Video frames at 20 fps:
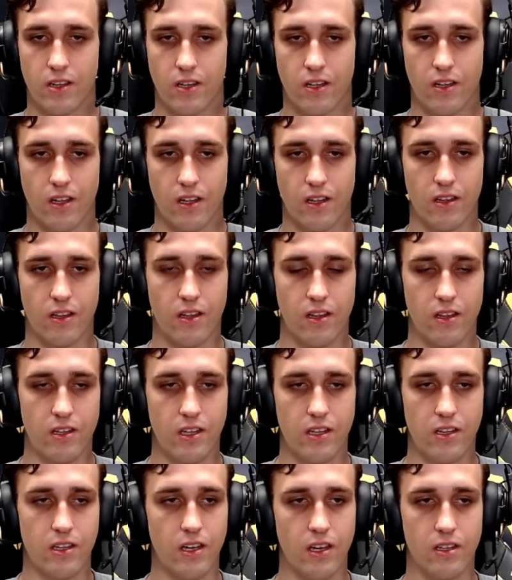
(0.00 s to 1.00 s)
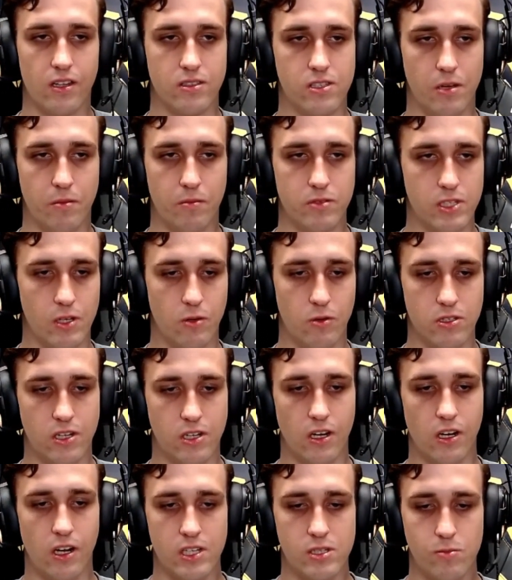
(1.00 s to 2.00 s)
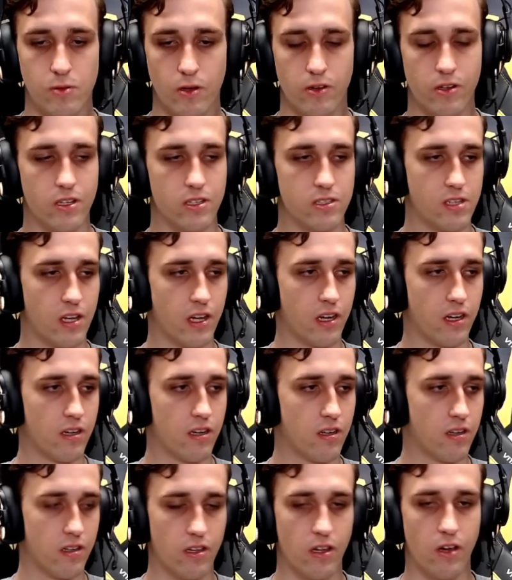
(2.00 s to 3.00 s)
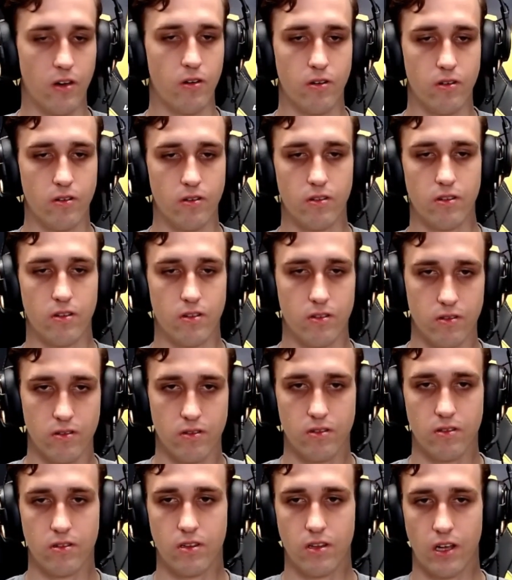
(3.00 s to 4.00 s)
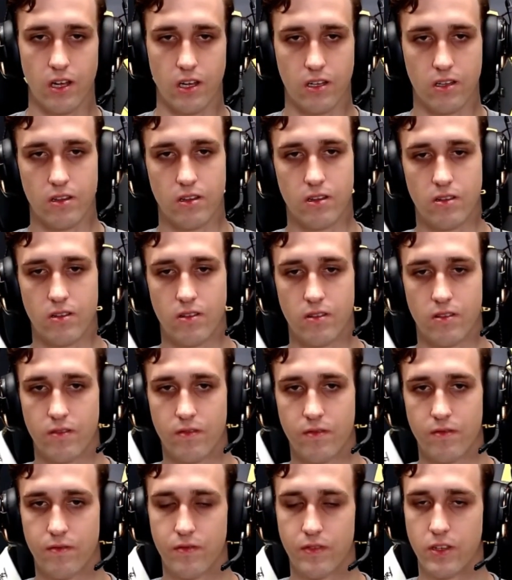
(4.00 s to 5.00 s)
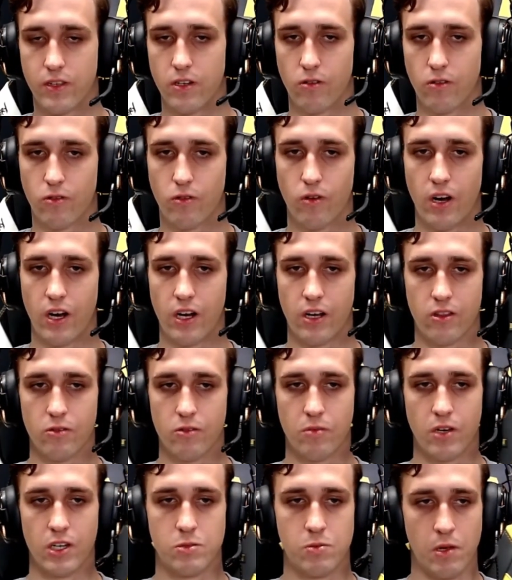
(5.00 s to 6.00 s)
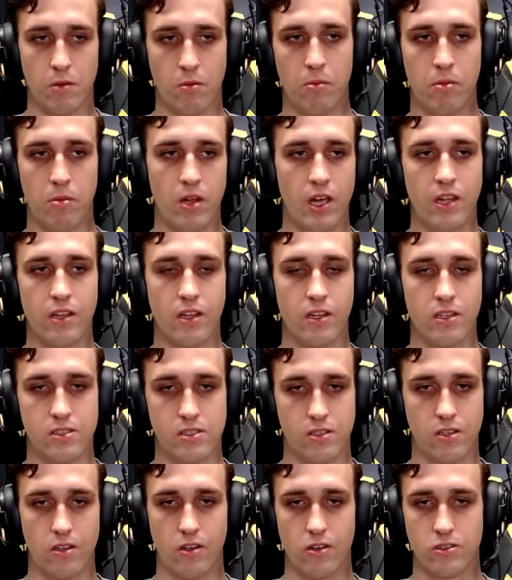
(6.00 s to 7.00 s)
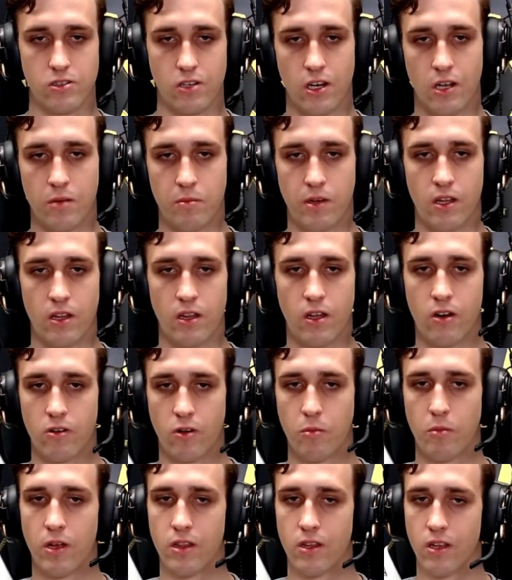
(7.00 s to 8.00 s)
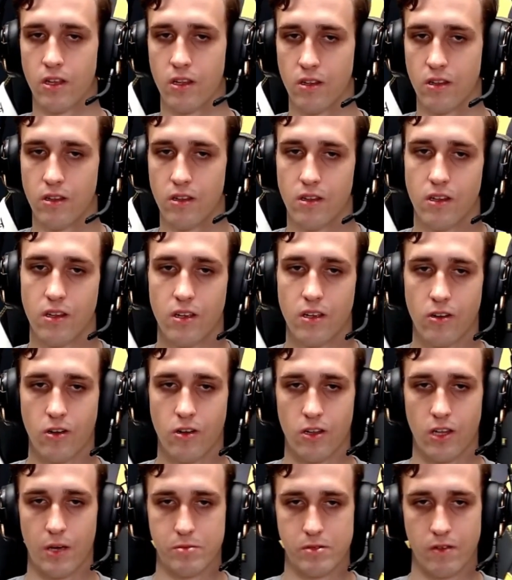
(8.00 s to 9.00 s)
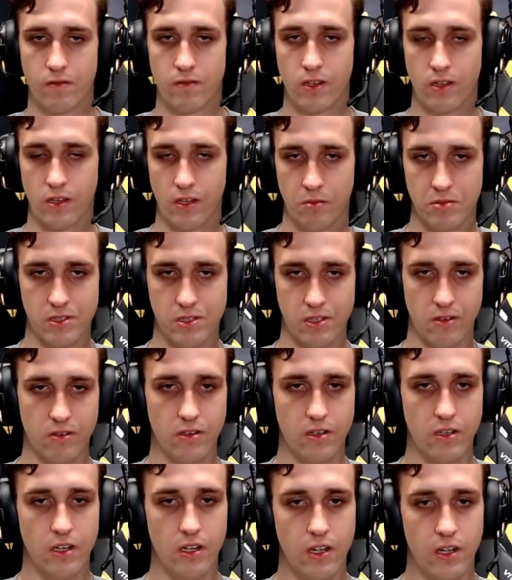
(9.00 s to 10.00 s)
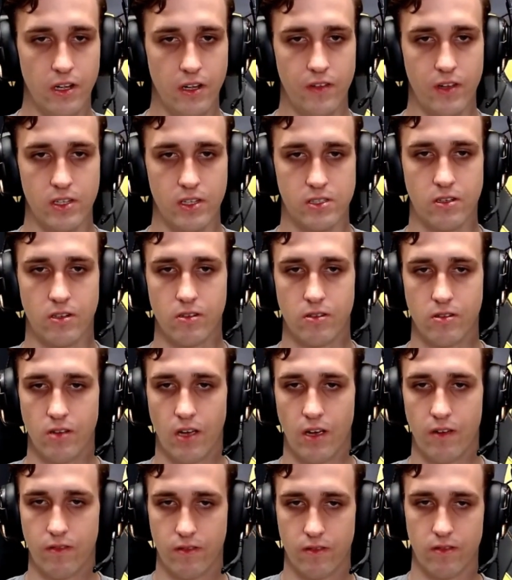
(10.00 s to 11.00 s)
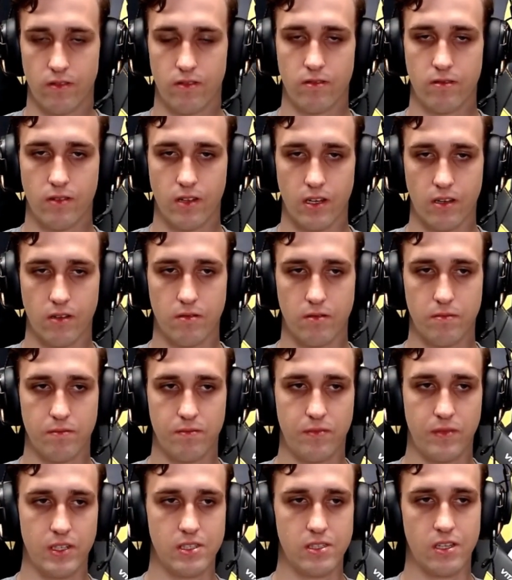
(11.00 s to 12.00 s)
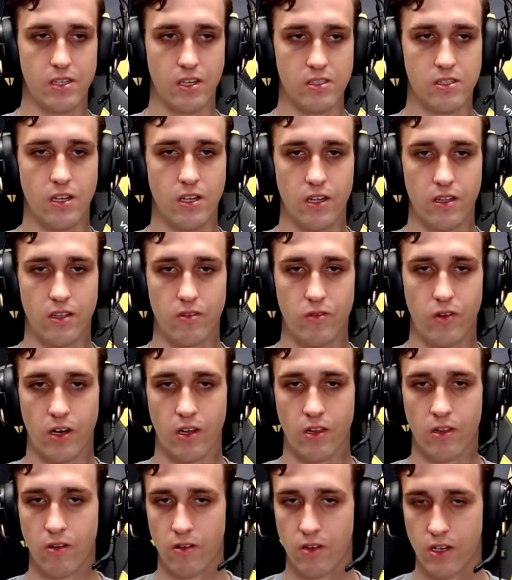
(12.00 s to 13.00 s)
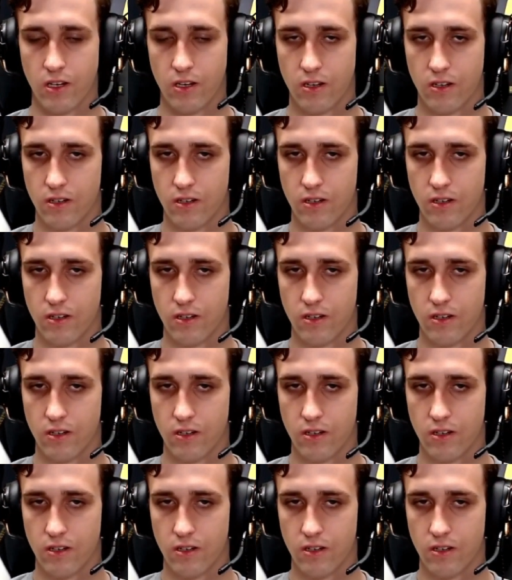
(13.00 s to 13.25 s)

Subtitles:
And then in the end, someone's gonna explode, and it's like, no, like you're crying too much, blah blah blah, and then there's gonna be an argument and collapse of the team. So it's good to have like these things done regularly.